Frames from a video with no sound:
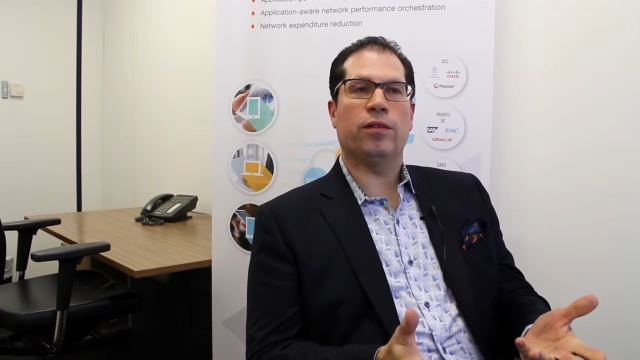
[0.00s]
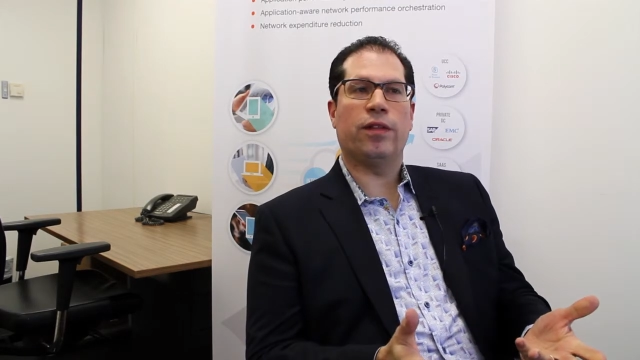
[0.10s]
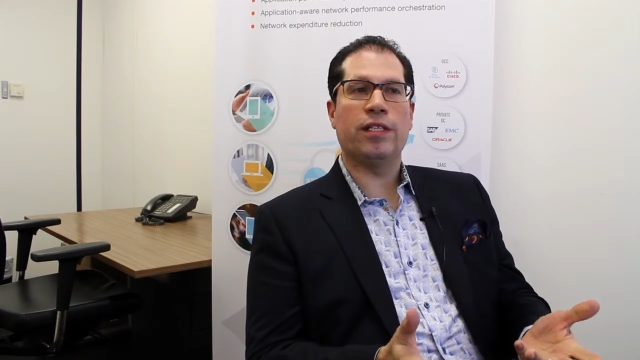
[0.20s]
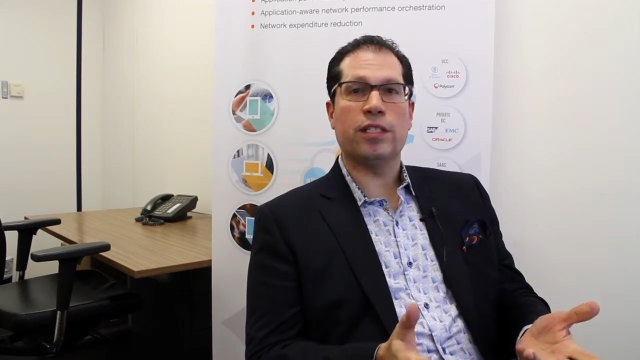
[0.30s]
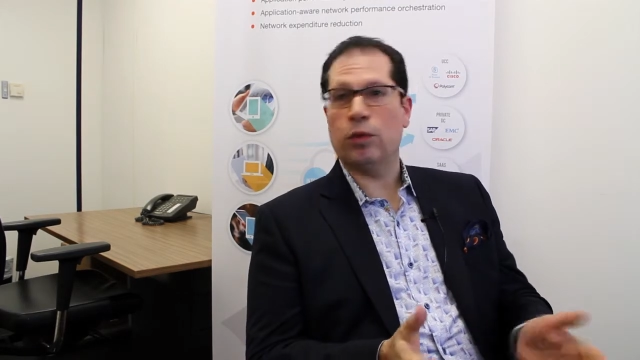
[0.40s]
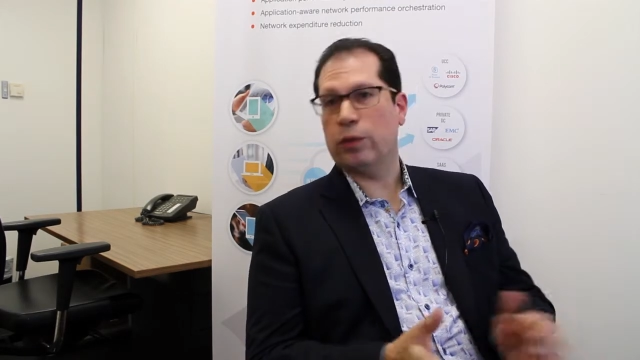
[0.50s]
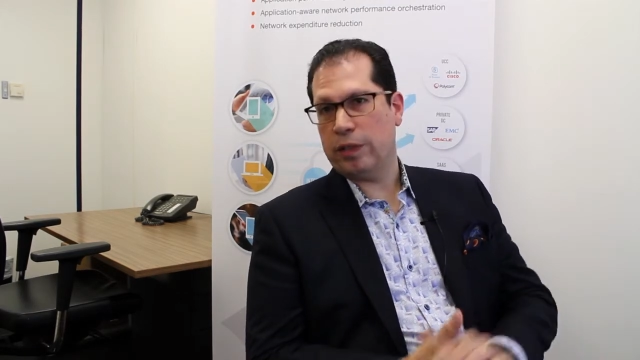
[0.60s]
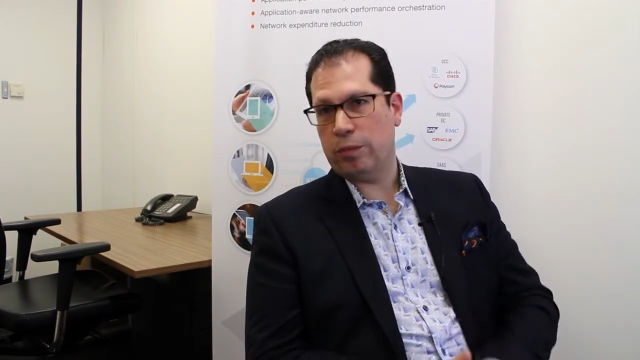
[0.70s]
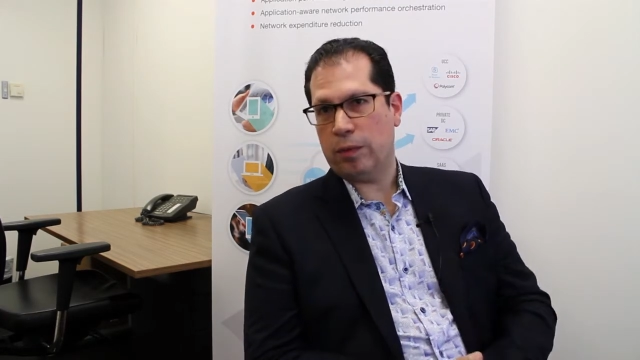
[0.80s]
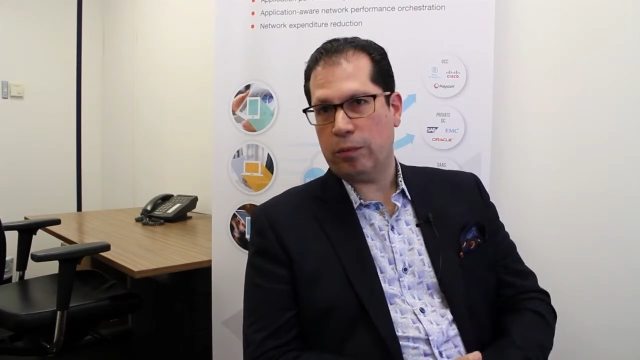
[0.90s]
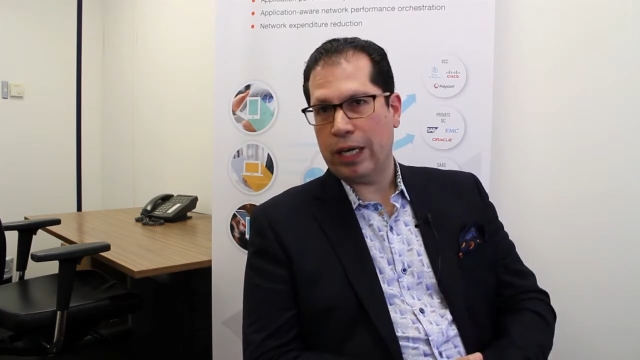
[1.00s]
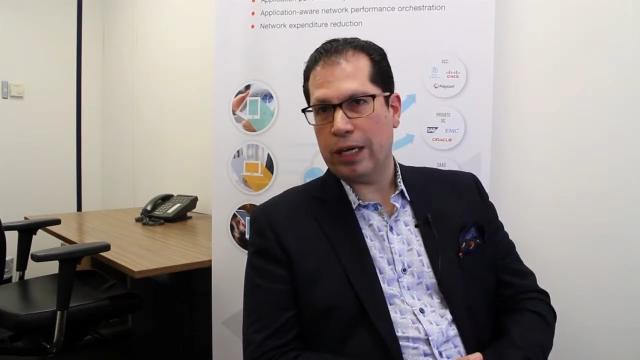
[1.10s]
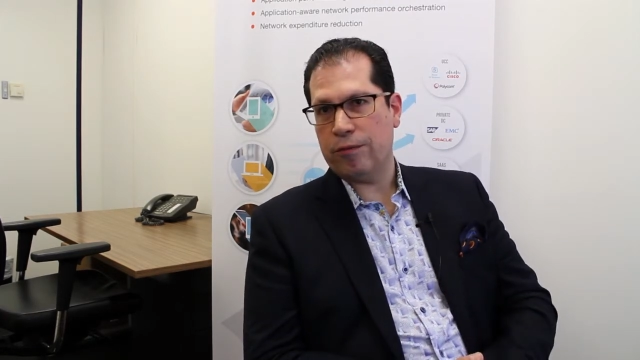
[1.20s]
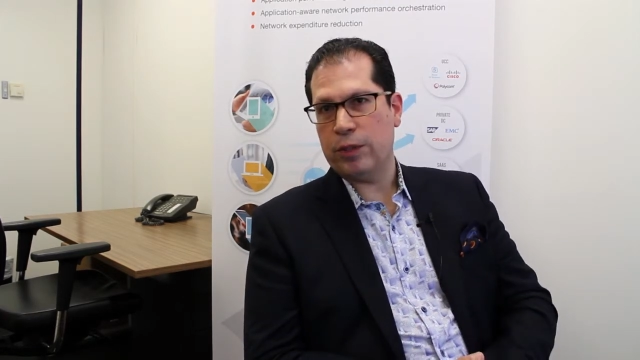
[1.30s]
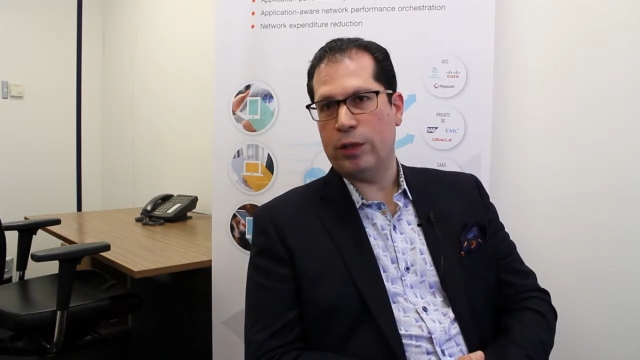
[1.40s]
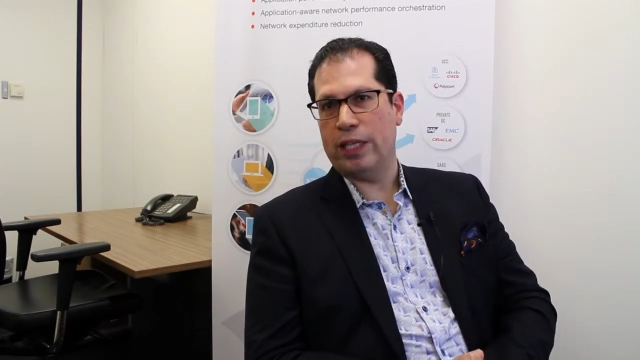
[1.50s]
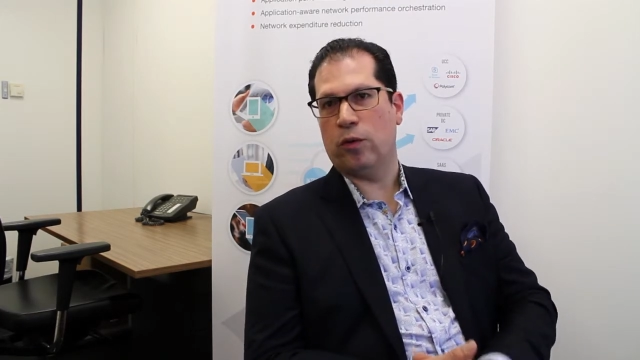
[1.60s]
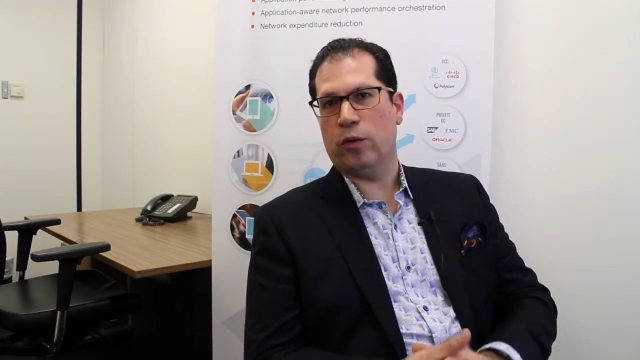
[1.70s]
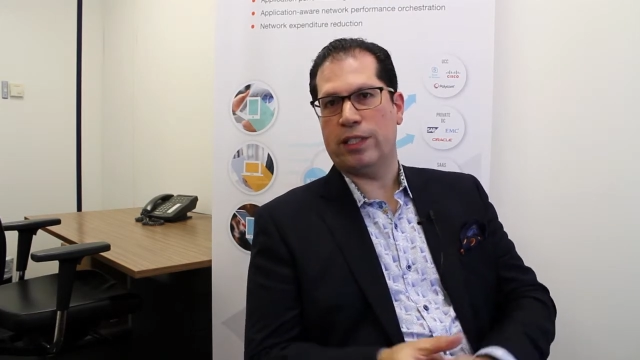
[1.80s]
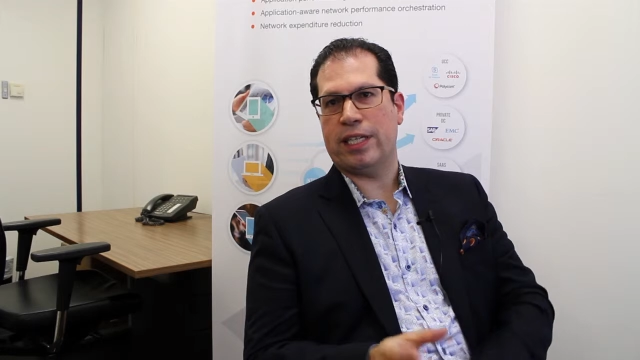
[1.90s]
things that we're really pr proud of doing in
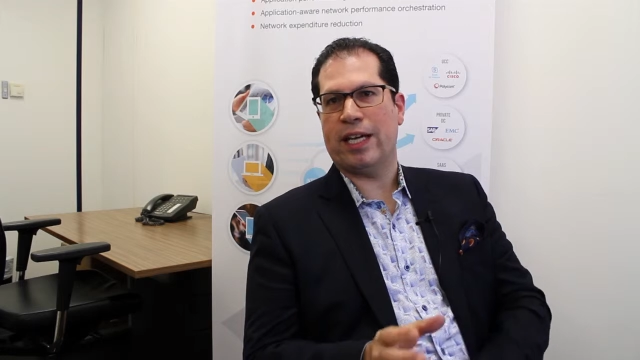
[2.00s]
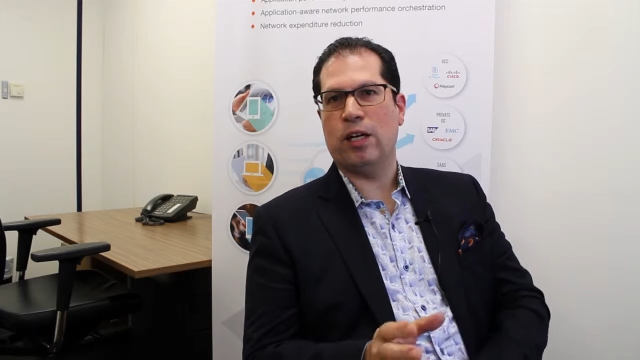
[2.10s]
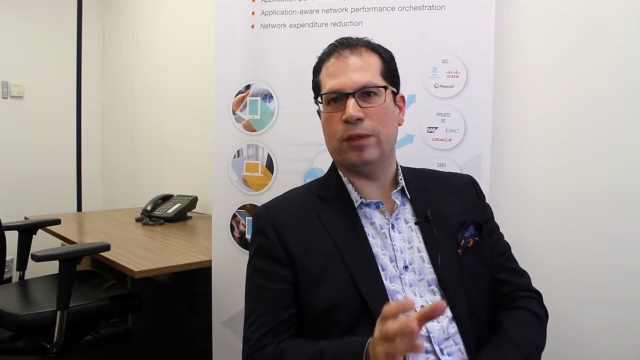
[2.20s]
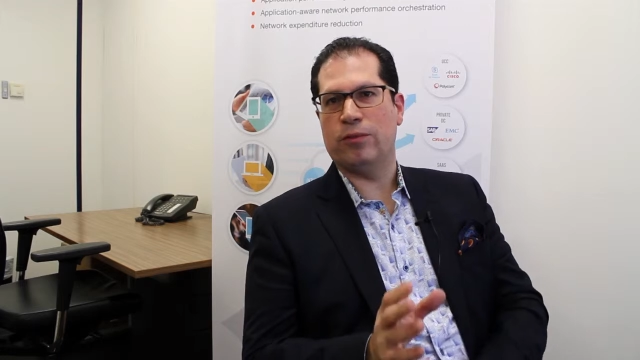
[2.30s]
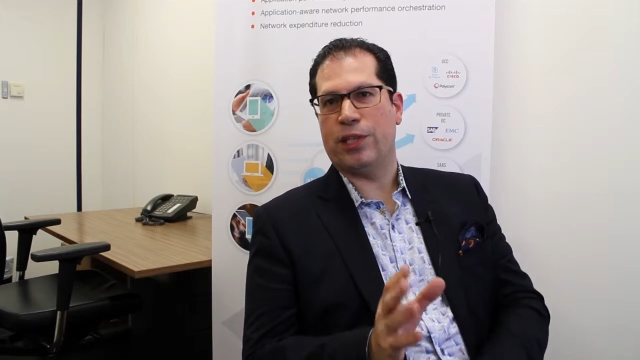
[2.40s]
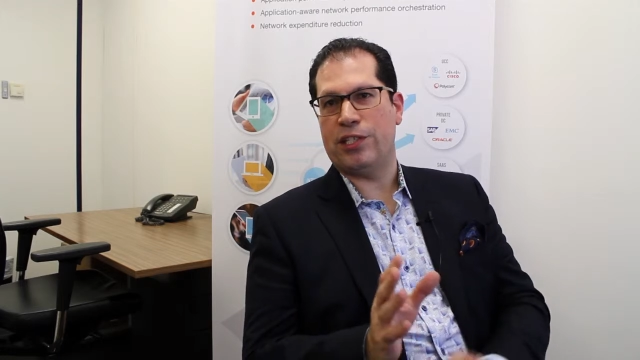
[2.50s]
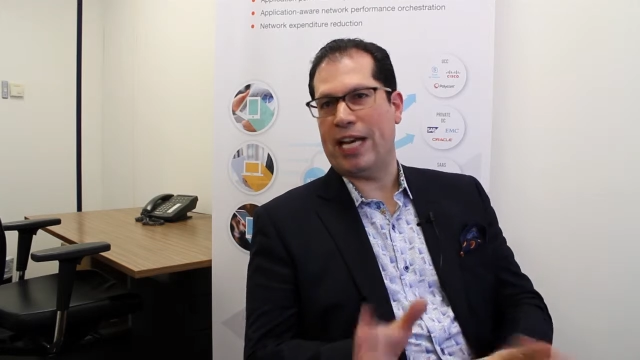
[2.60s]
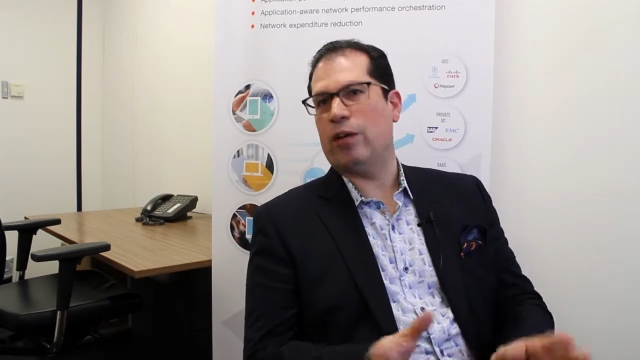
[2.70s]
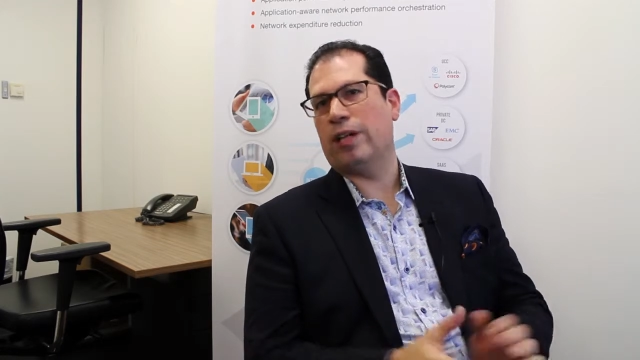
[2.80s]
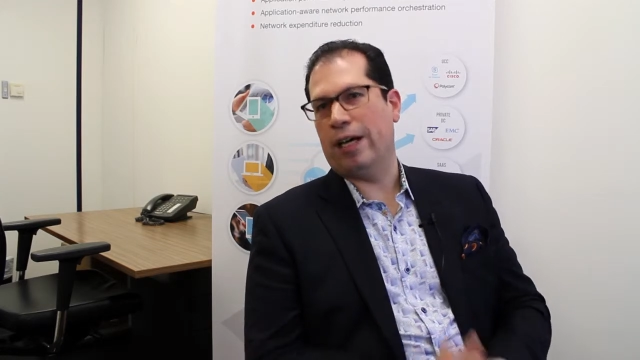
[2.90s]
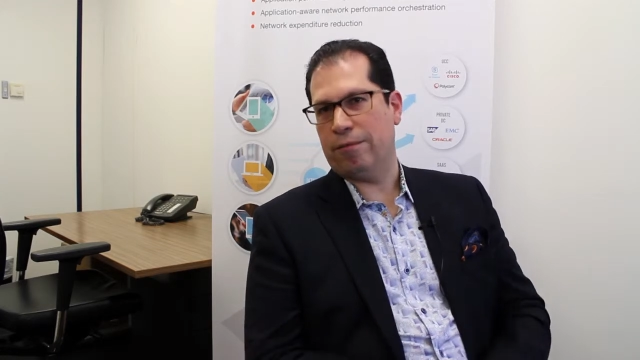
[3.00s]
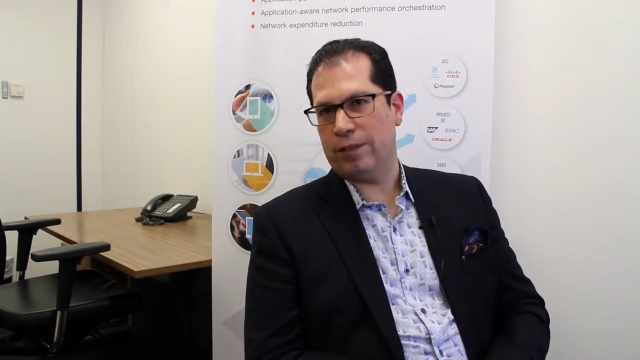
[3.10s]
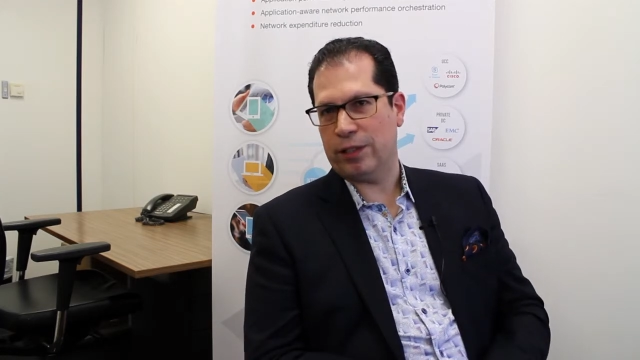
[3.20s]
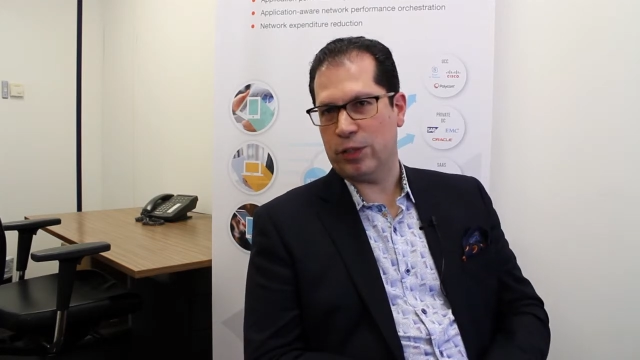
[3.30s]
order to help avoid channel conflict,